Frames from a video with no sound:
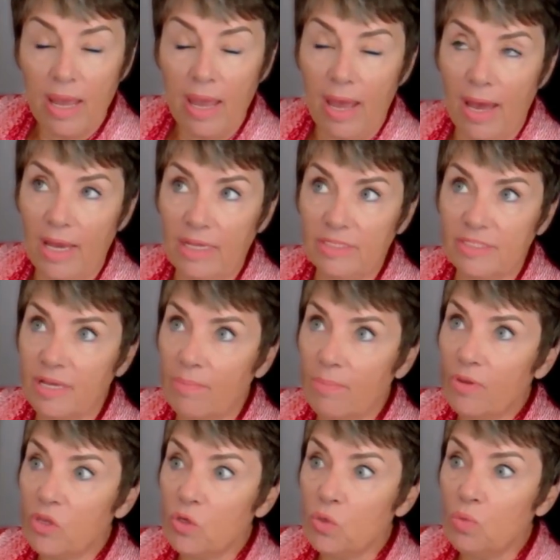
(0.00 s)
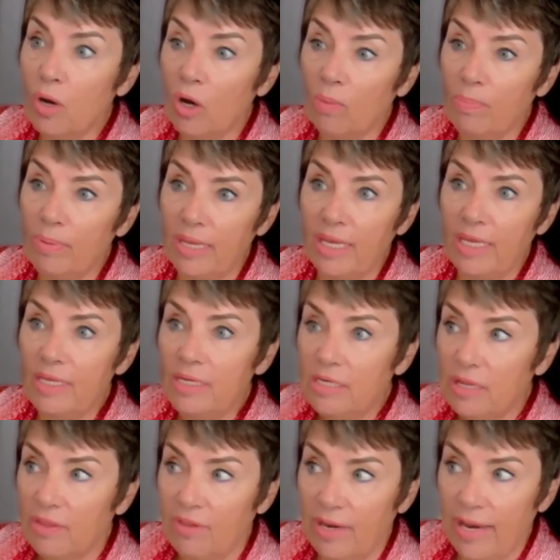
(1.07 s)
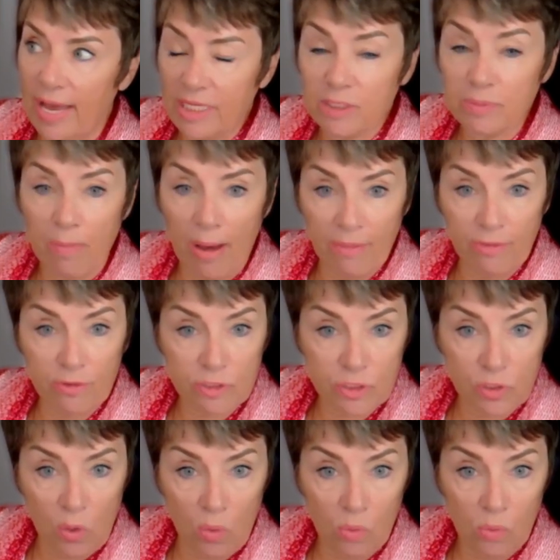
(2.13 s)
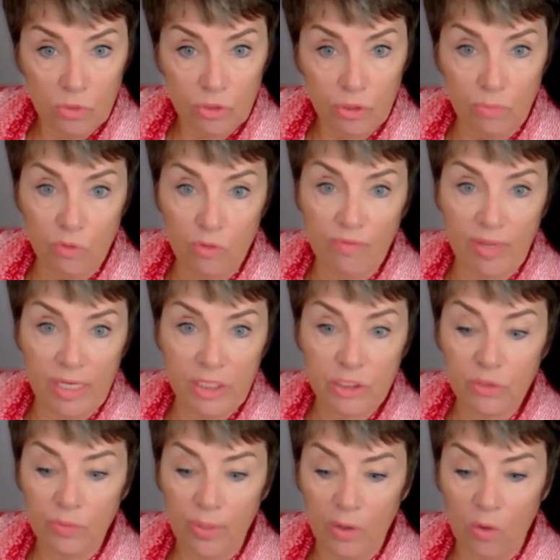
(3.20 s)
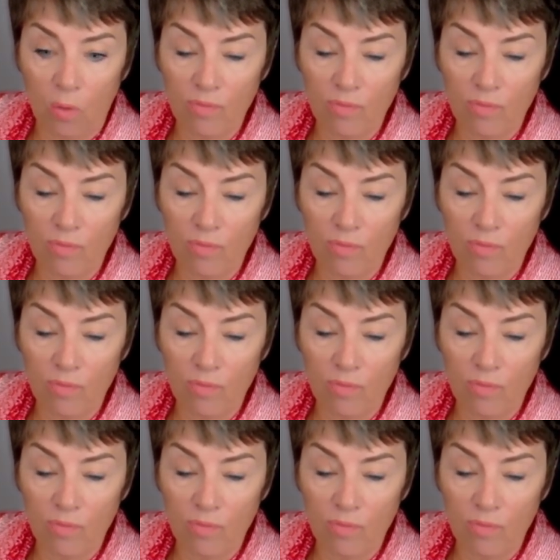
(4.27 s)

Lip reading: and some of you will be the next month or so to move into it.